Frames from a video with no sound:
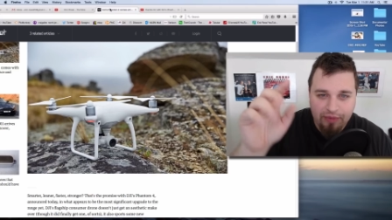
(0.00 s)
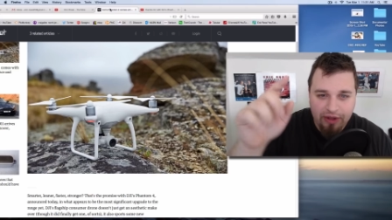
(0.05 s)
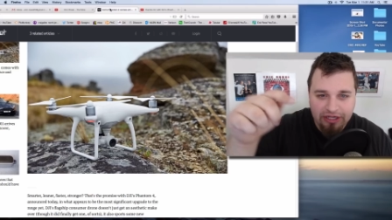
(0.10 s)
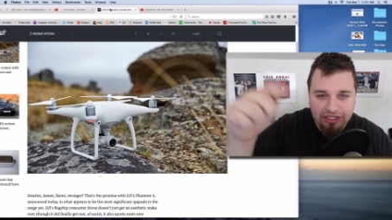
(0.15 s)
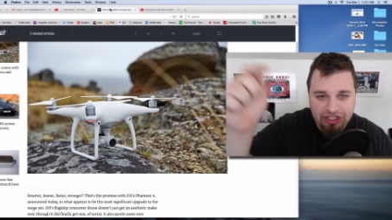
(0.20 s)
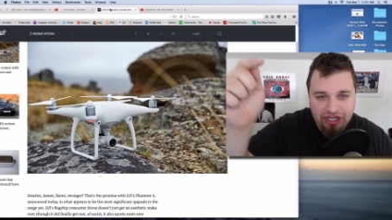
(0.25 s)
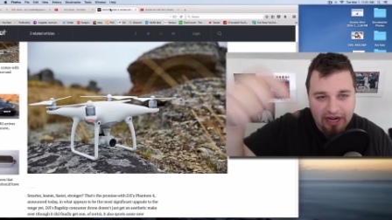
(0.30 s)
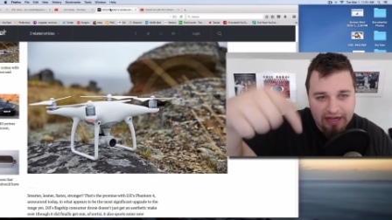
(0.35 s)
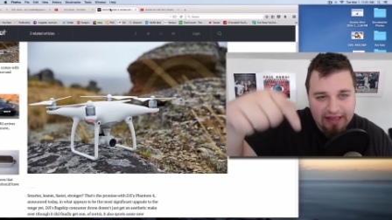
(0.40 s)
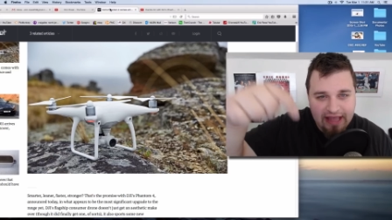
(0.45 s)

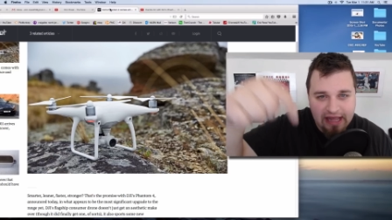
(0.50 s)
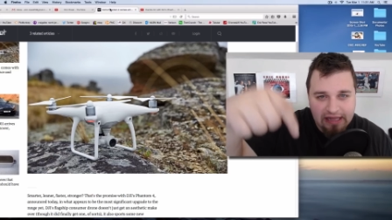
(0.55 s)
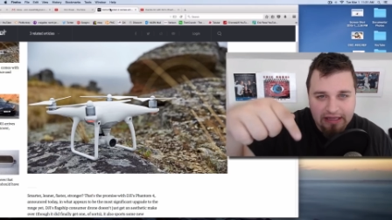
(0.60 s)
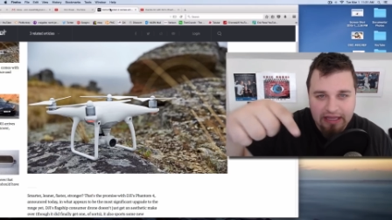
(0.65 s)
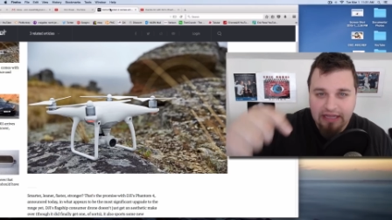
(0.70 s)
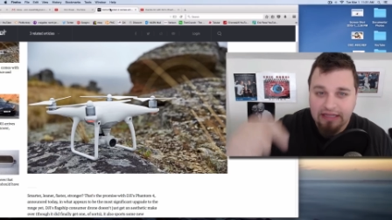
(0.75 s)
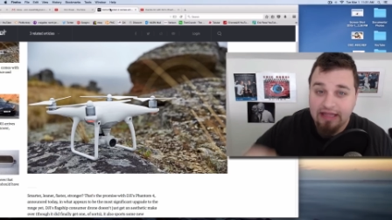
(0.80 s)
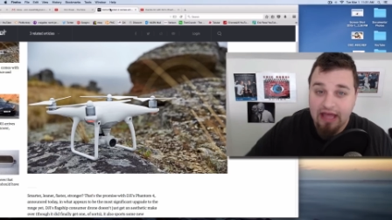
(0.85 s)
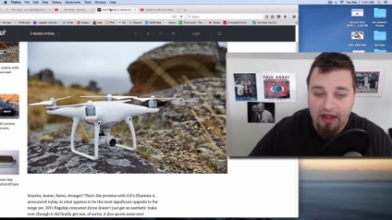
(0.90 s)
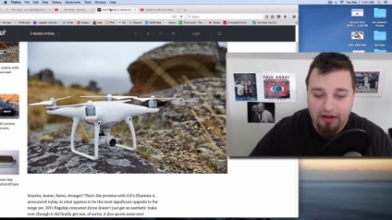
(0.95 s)
But check that
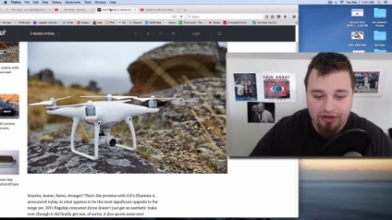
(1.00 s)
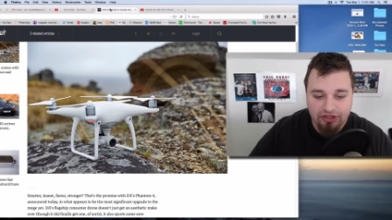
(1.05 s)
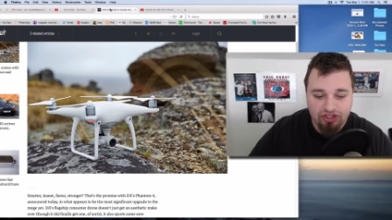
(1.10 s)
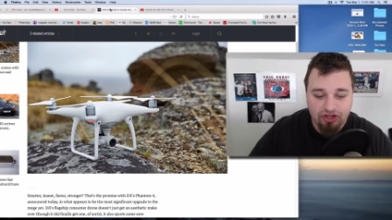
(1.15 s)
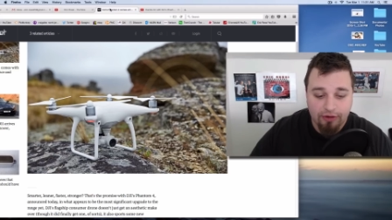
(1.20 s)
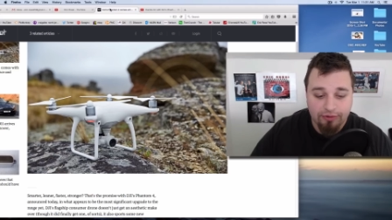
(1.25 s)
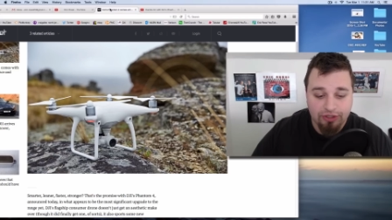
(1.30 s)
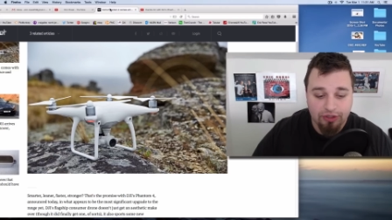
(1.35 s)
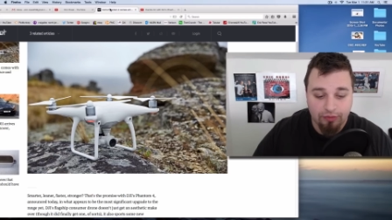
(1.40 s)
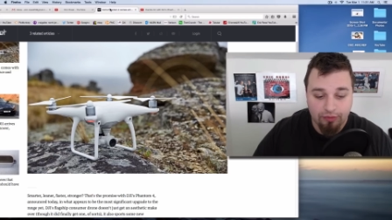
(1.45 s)
link down in the
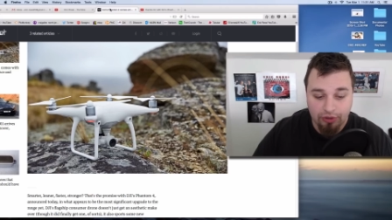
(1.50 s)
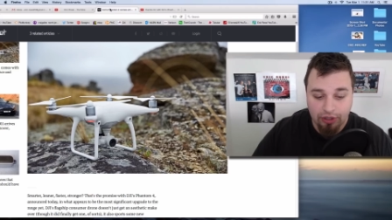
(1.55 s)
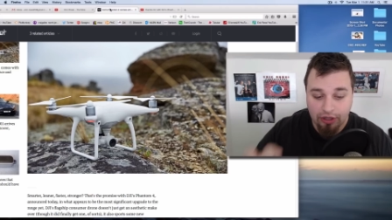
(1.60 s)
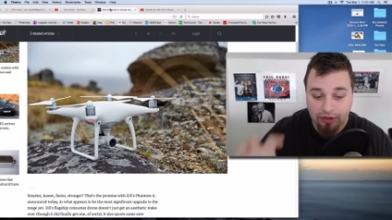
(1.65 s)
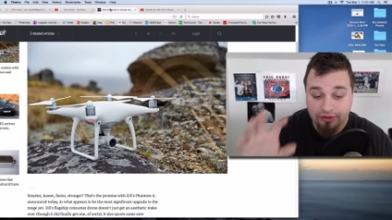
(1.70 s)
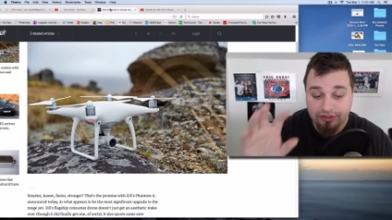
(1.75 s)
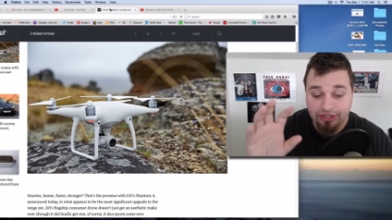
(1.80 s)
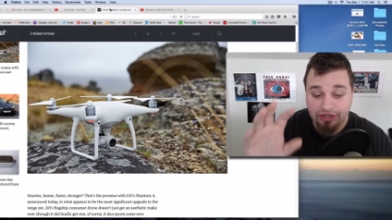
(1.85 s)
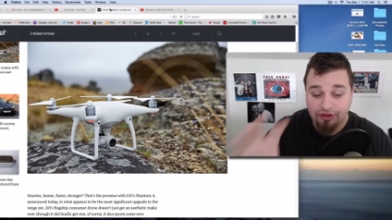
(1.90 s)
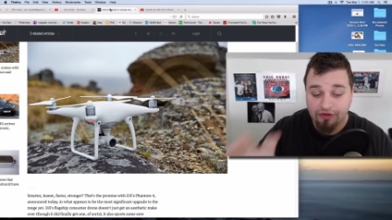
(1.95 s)
description
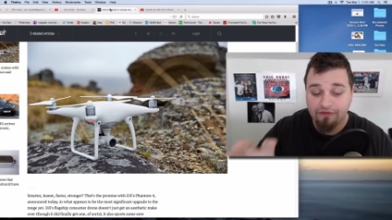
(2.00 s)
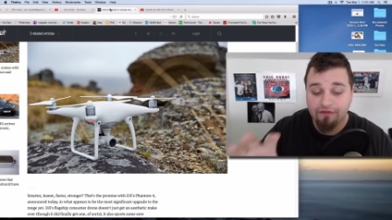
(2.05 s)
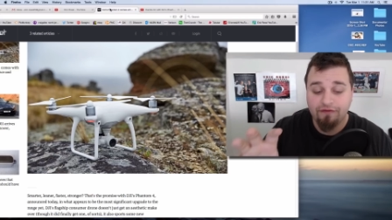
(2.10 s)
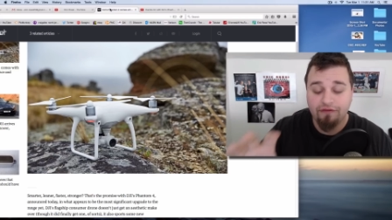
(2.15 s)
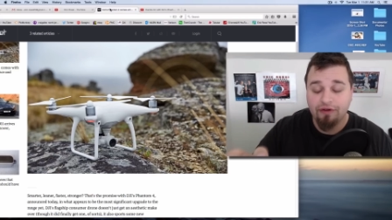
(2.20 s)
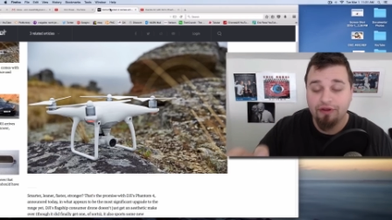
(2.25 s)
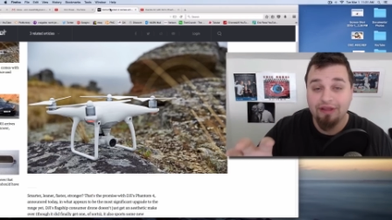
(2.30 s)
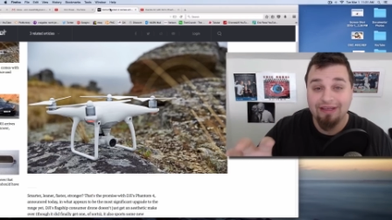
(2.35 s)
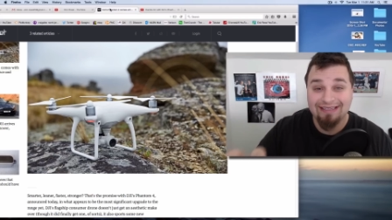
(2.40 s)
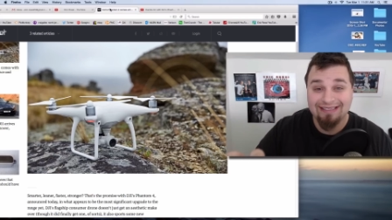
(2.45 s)
below so you can
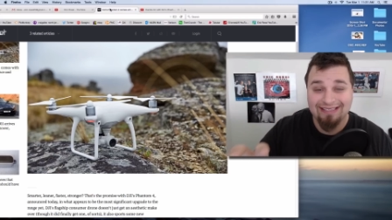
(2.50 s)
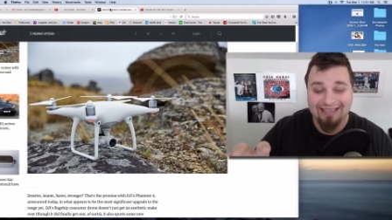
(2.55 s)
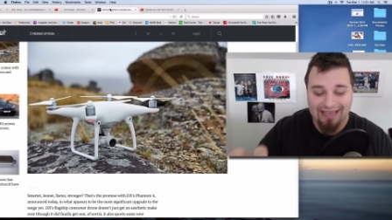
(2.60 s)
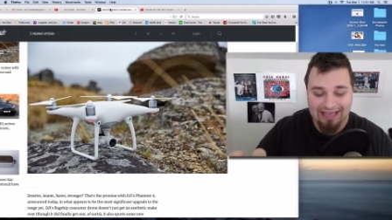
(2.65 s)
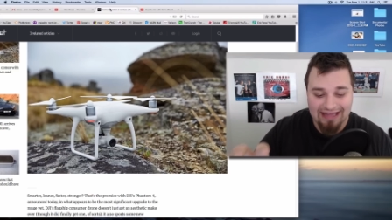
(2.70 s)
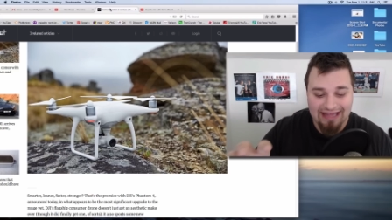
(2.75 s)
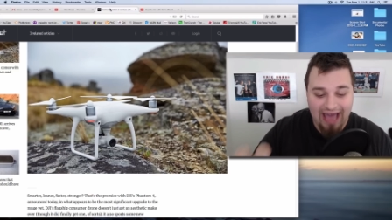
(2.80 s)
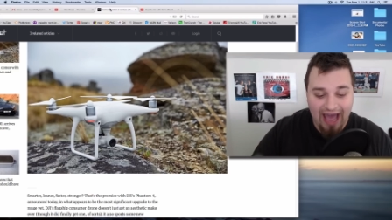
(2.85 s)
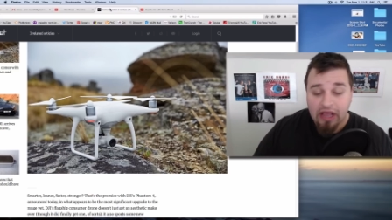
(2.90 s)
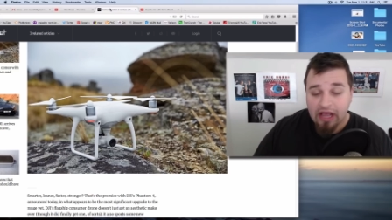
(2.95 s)
fully
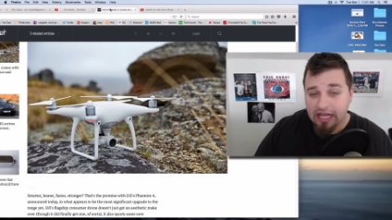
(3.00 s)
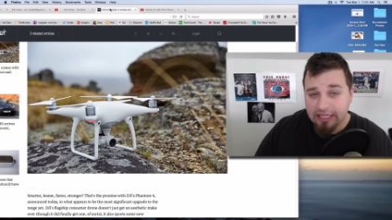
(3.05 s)
see that.